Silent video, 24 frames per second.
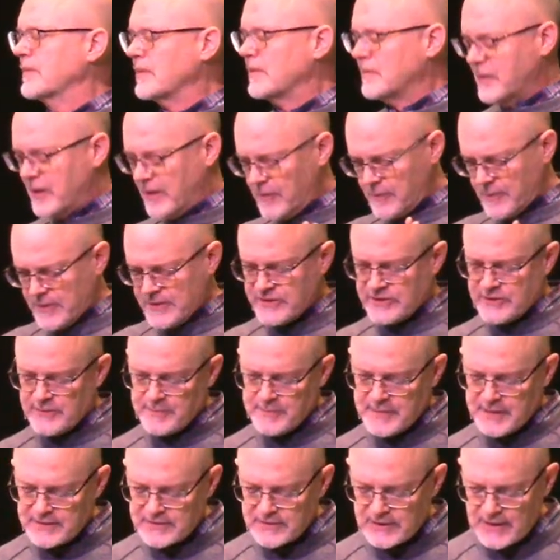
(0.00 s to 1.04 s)
Well, we
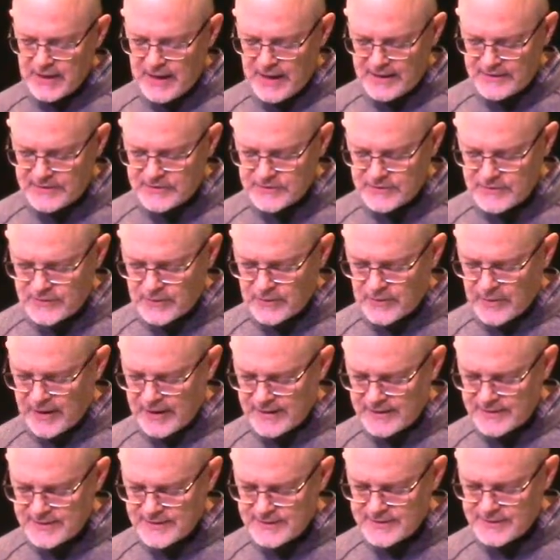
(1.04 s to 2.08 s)
submit to God's
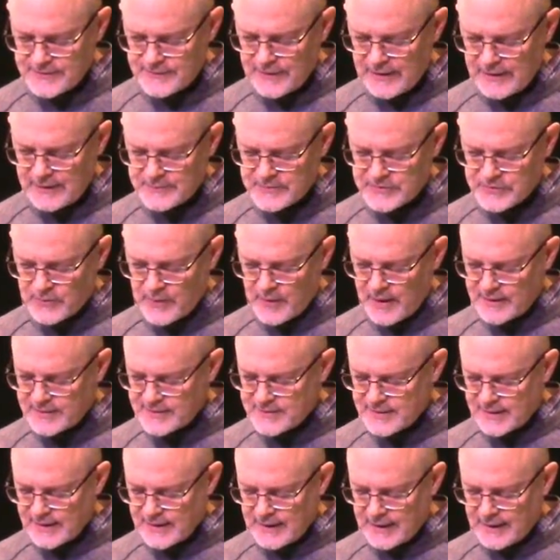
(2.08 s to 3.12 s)
grace. Phillips
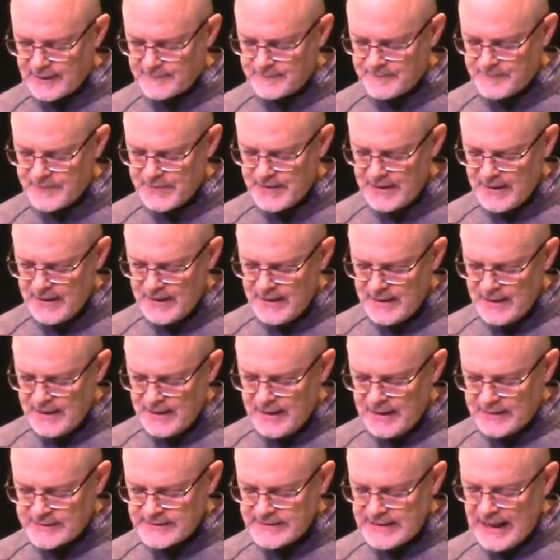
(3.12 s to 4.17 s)
writes again
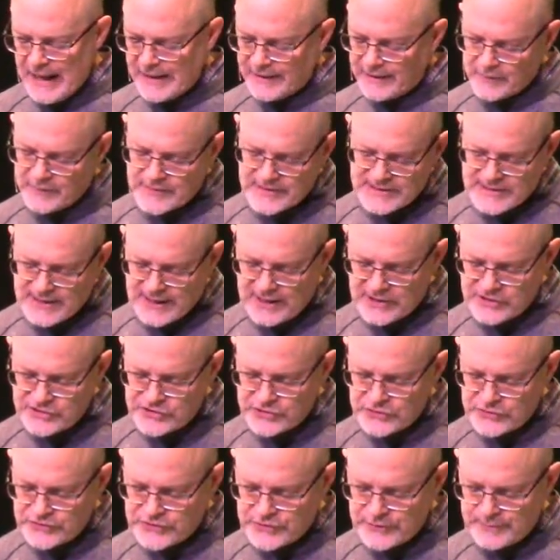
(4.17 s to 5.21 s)
It's not our
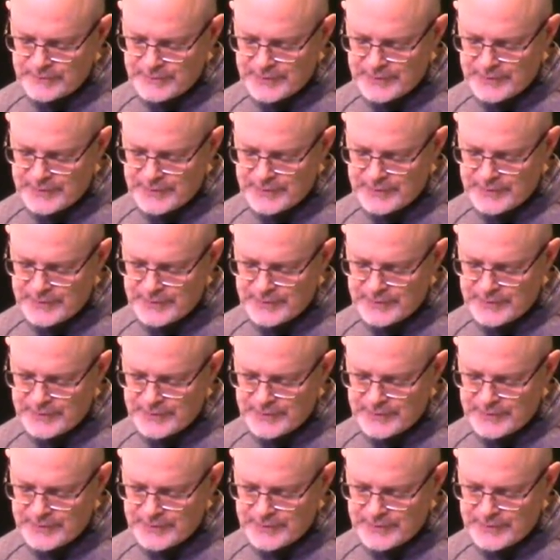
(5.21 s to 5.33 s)
intention to